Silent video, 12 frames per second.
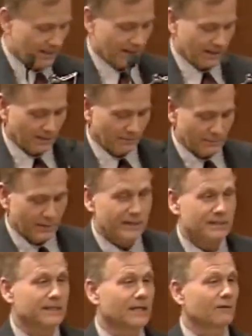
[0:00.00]
Um,
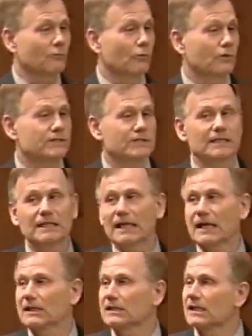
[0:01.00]
it can get worse than that.